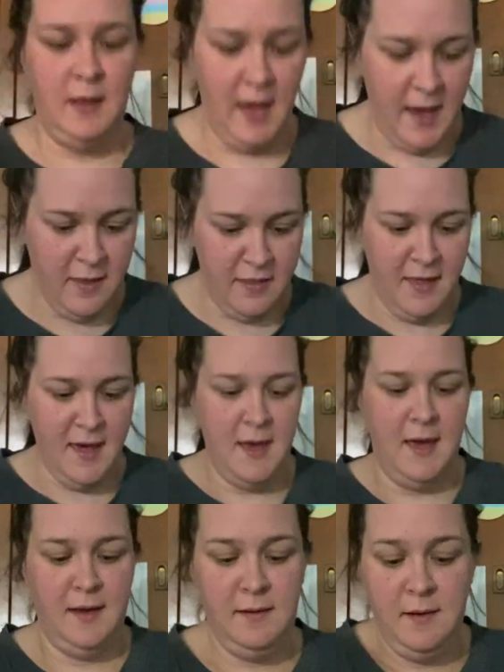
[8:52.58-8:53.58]
and
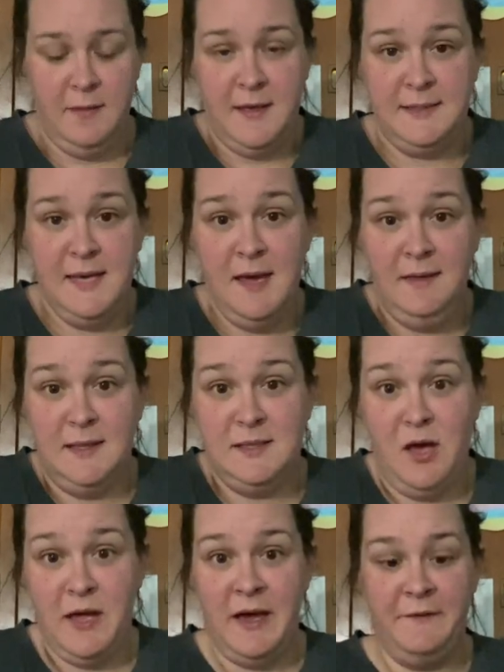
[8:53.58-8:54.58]
then that's it. That's
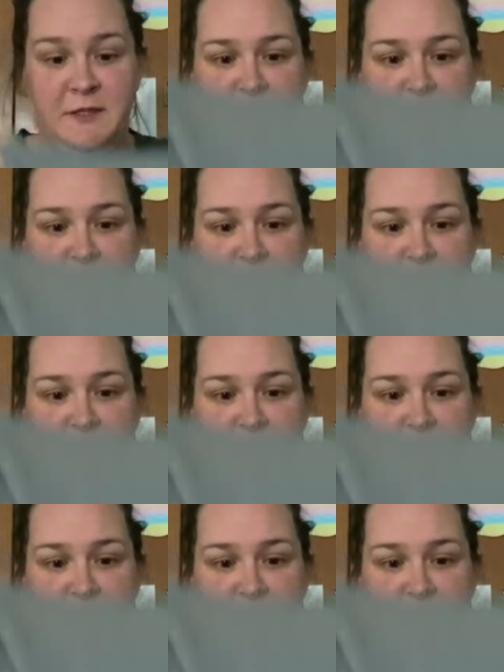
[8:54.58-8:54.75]
all you have to